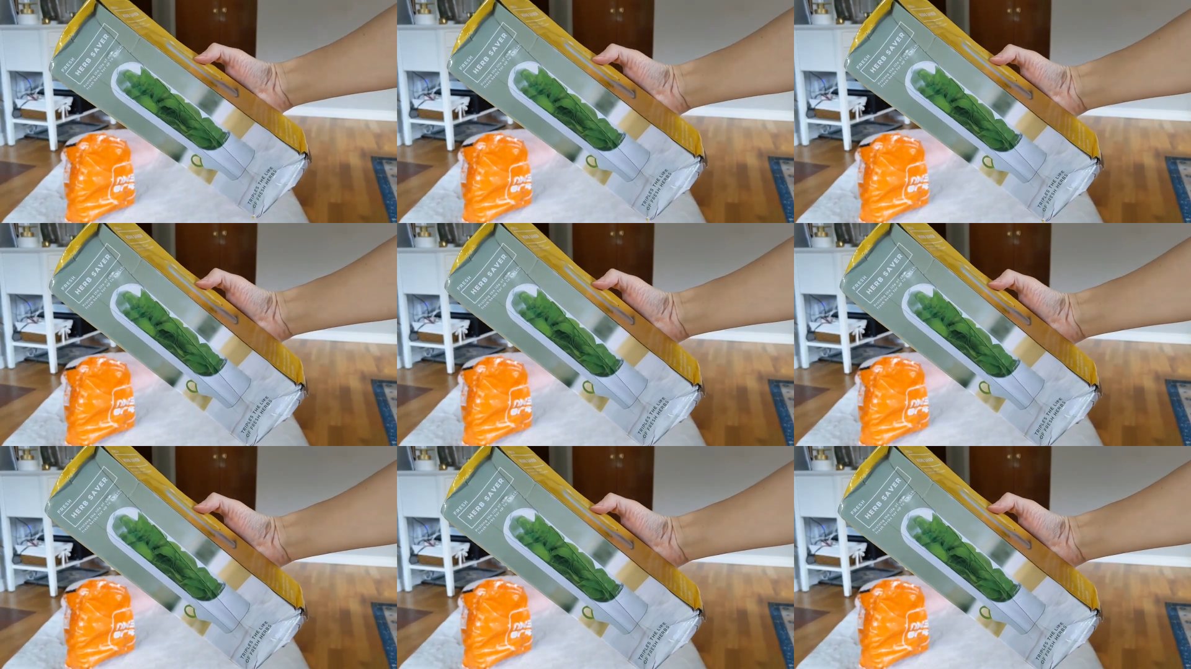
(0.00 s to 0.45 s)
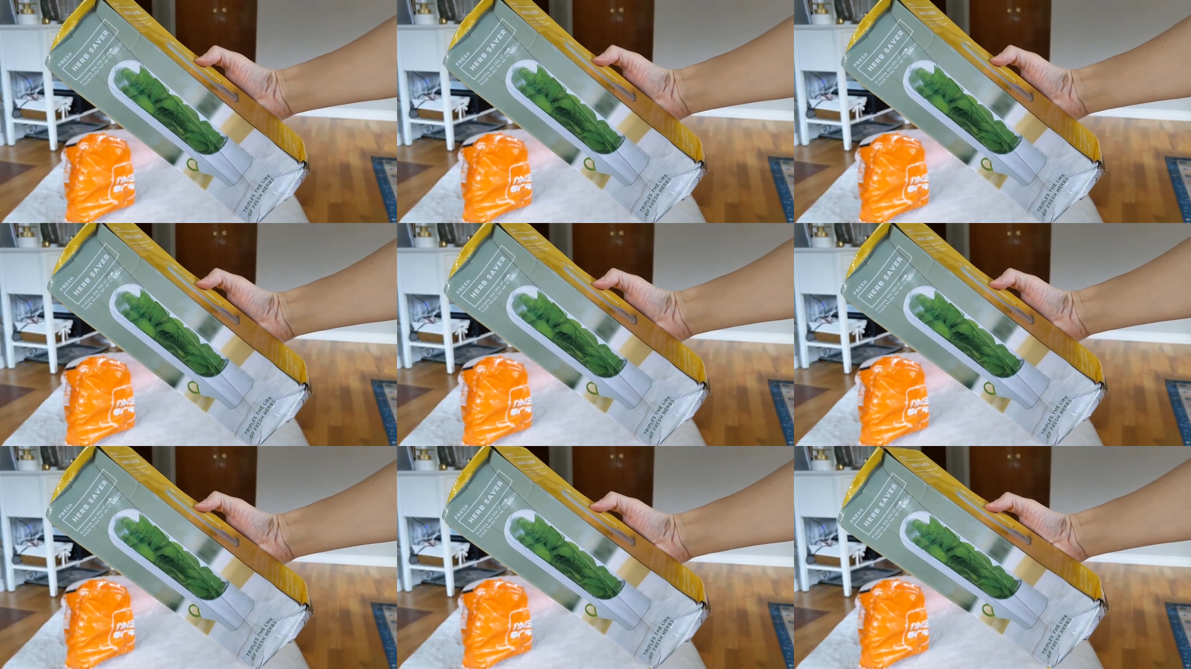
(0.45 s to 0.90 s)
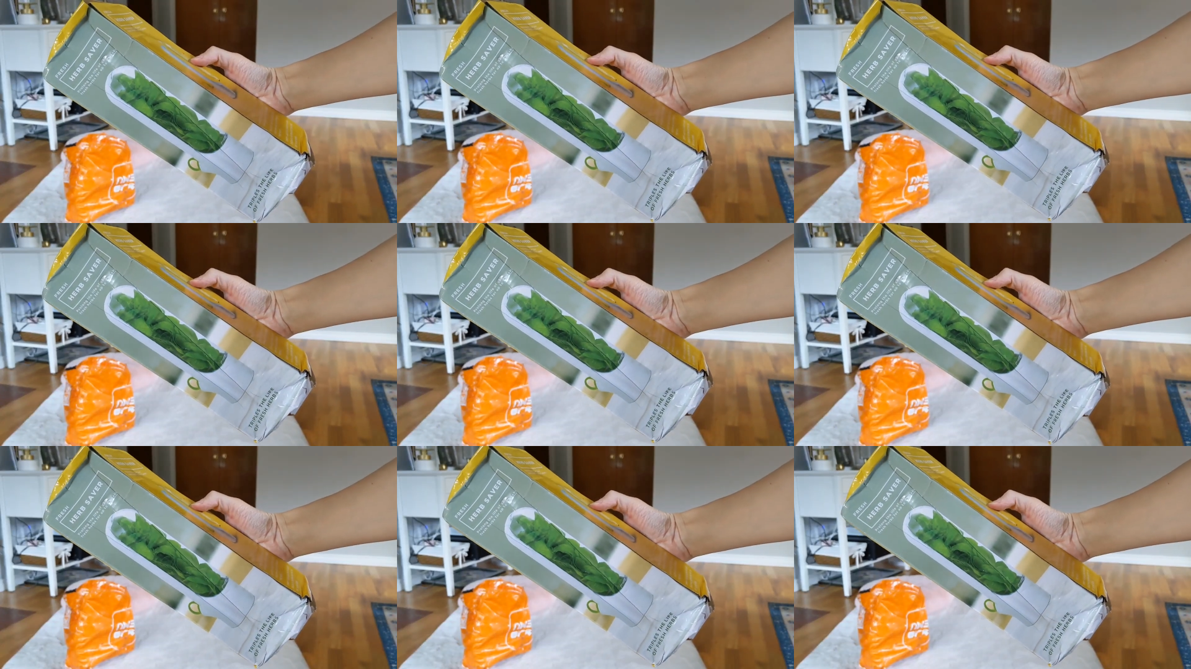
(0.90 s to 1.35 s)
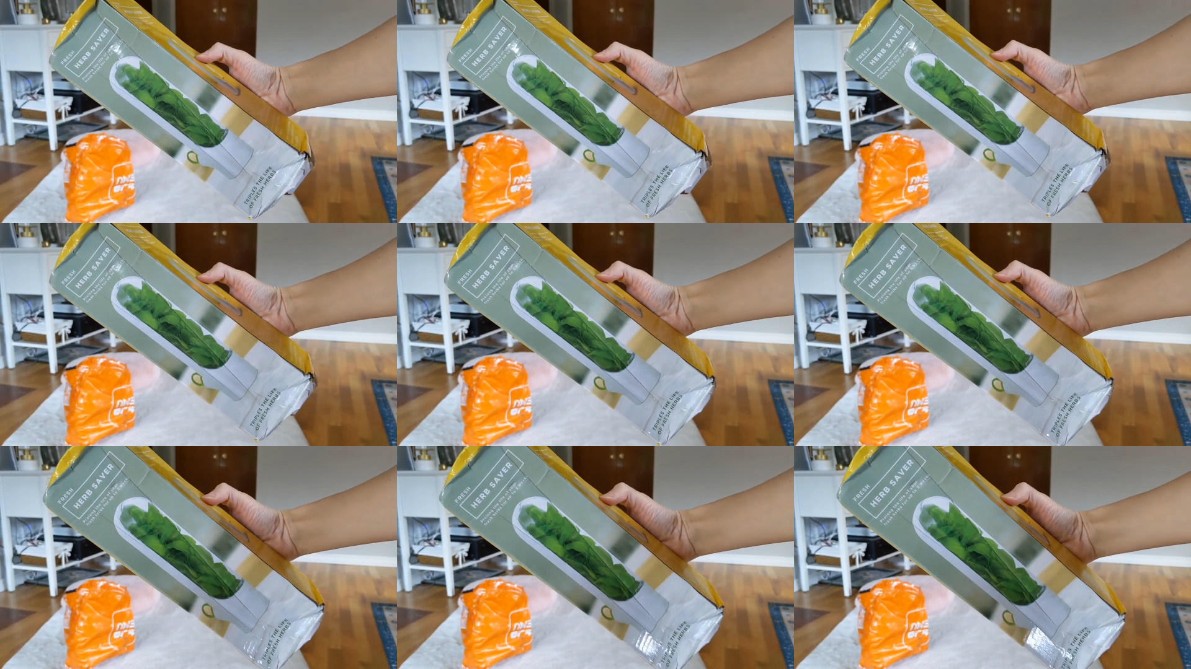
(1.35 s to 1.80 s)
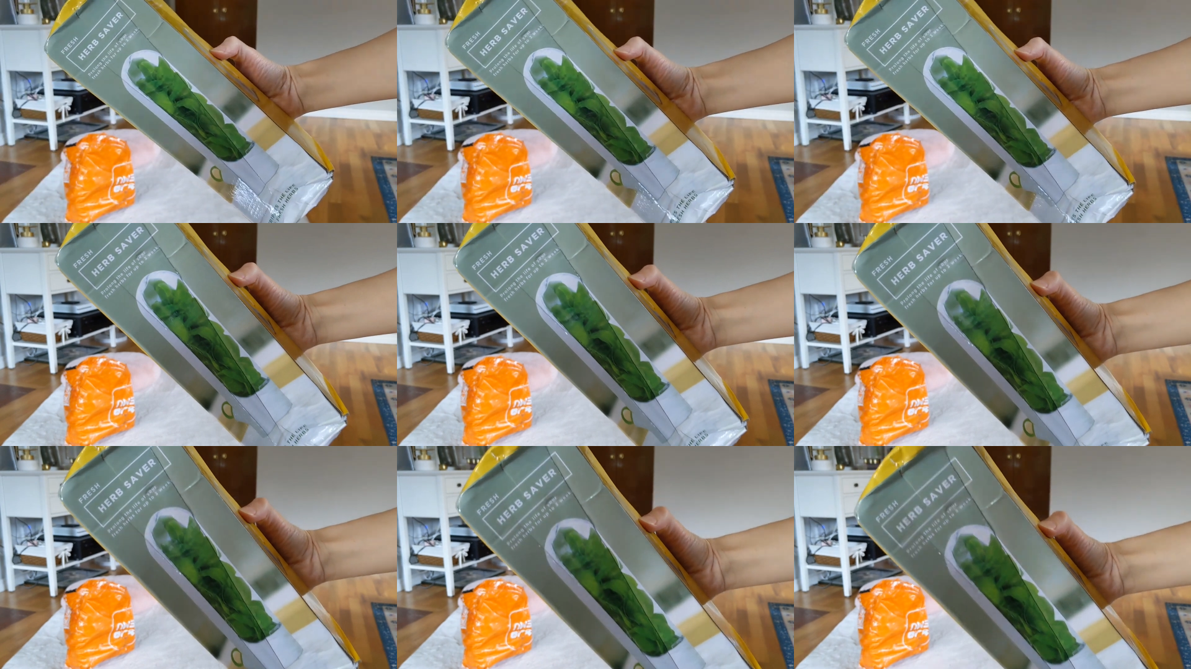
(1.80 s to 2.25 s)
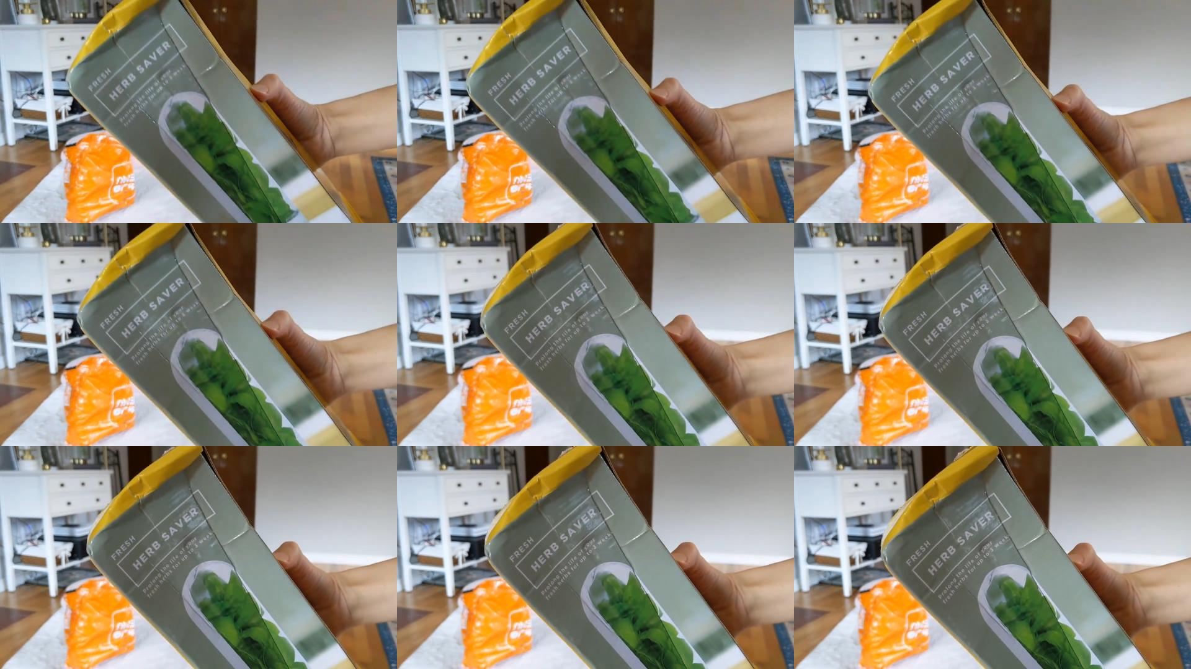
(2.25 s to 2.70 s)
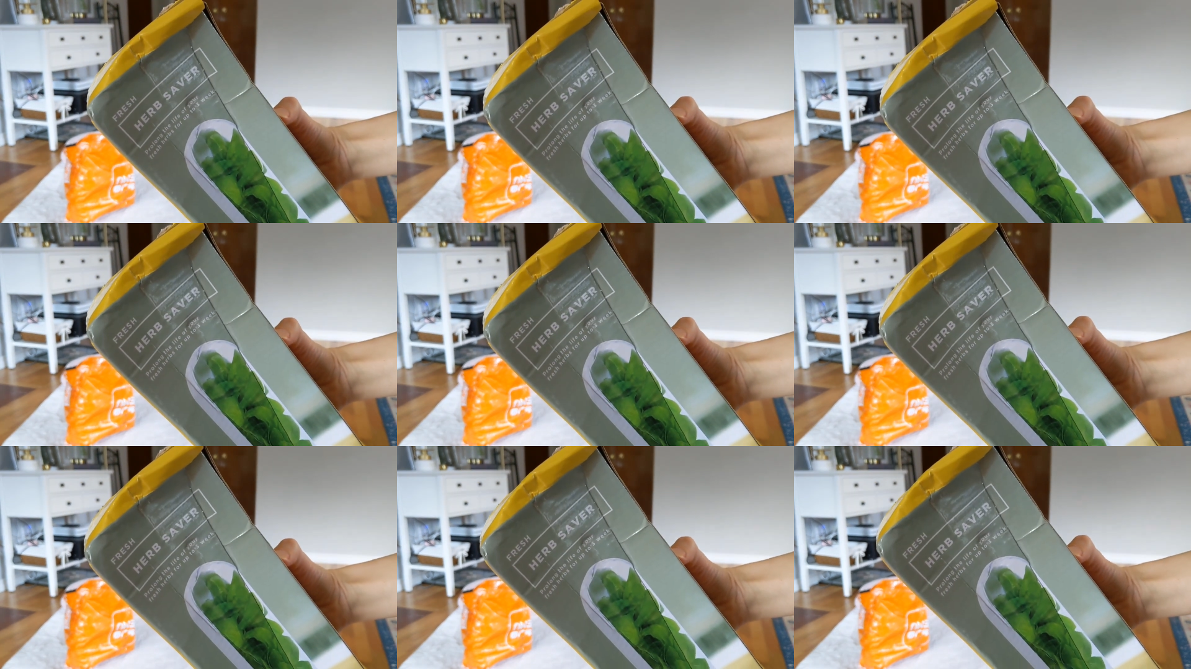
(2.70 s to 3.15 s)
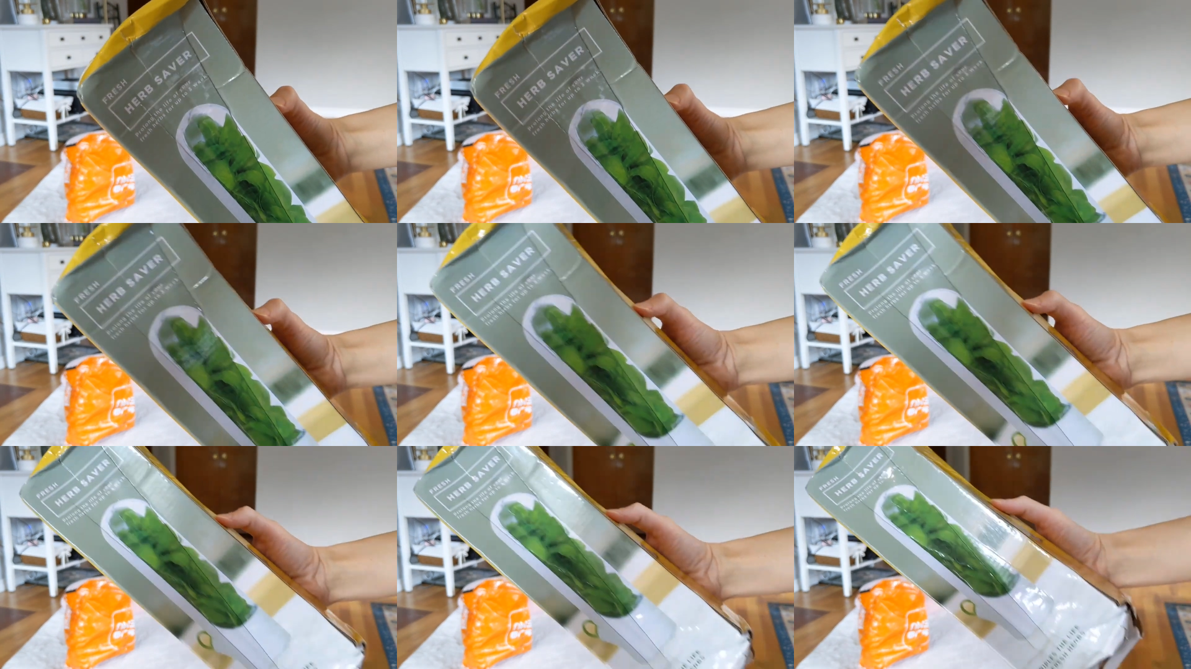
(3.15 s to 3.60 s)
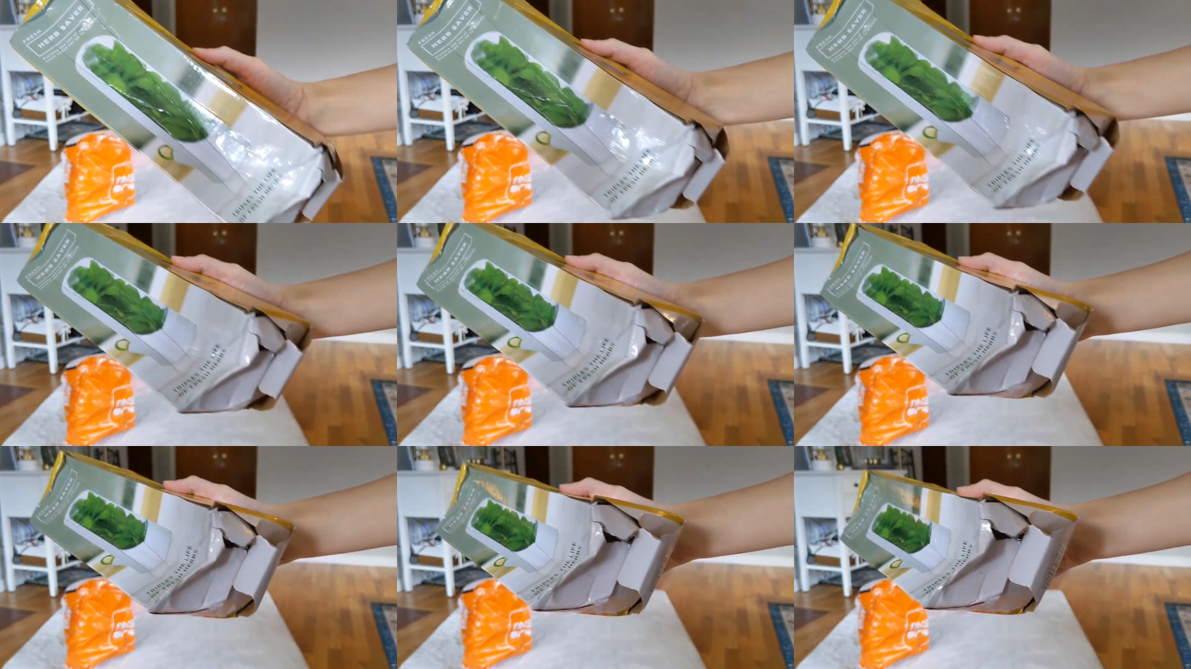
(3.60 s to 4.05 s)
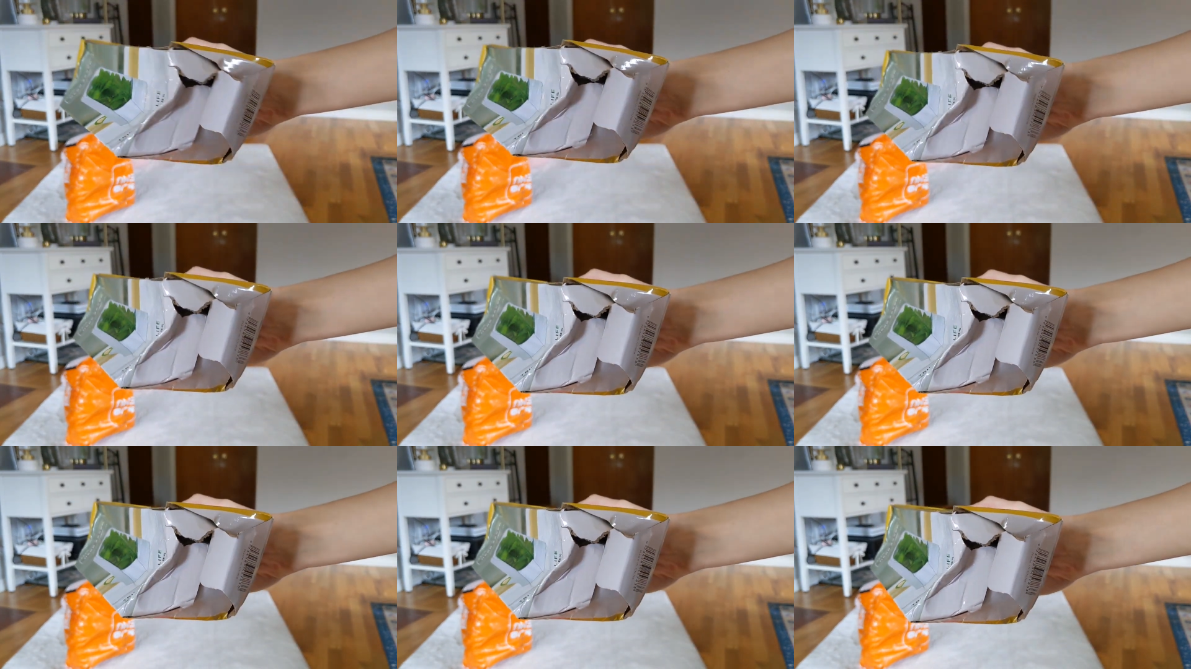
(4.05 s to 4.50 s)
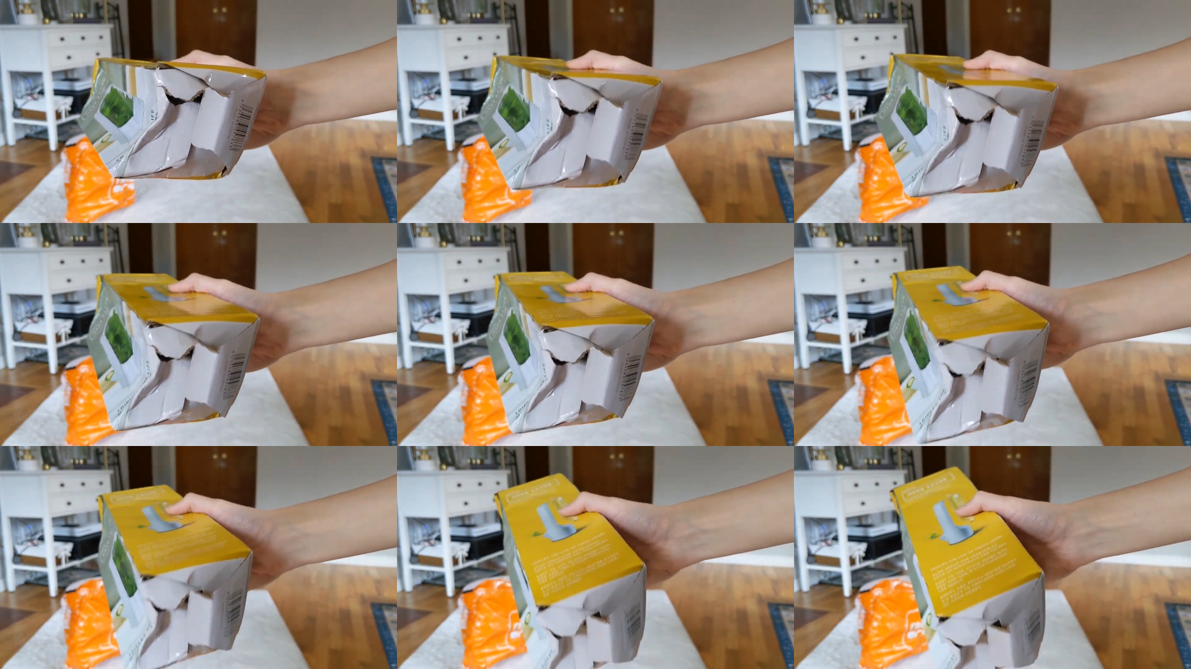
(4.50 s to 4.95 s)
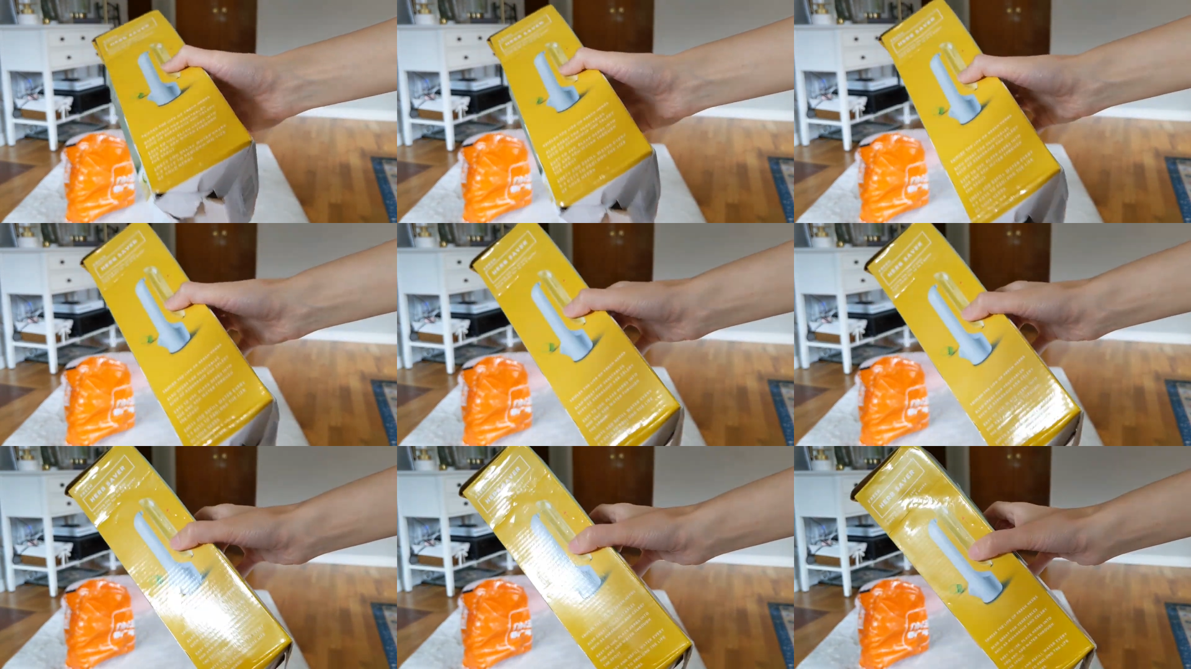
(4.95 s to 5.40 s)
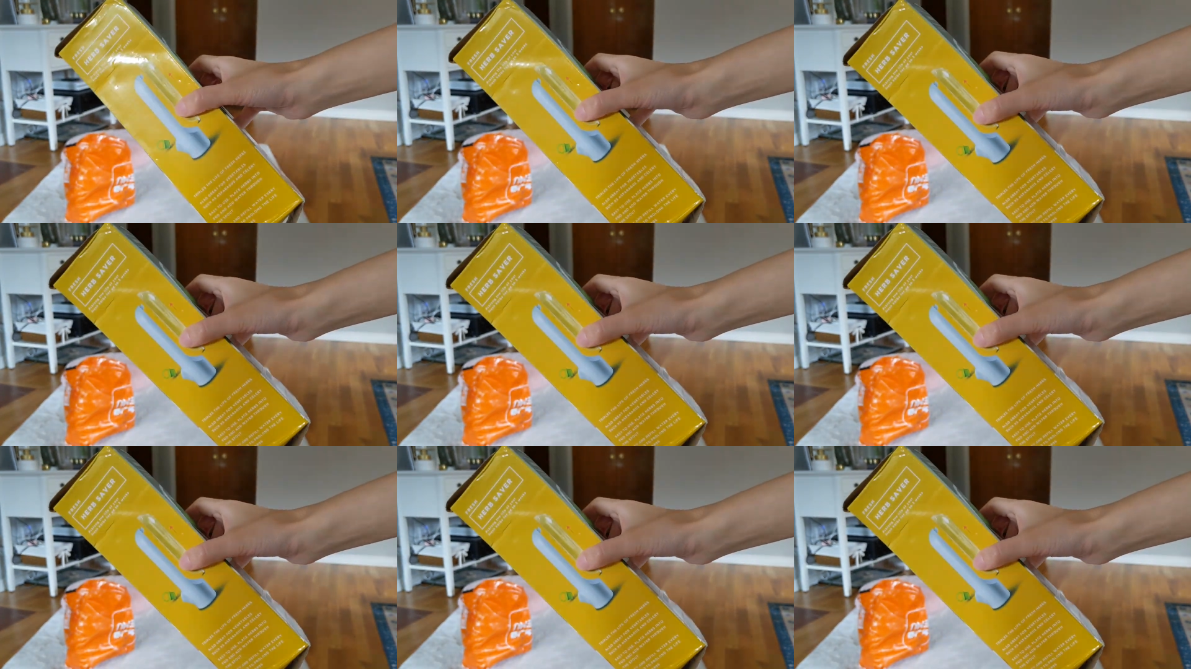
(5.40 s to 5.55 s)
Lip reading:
Nobody's mouth can be seen.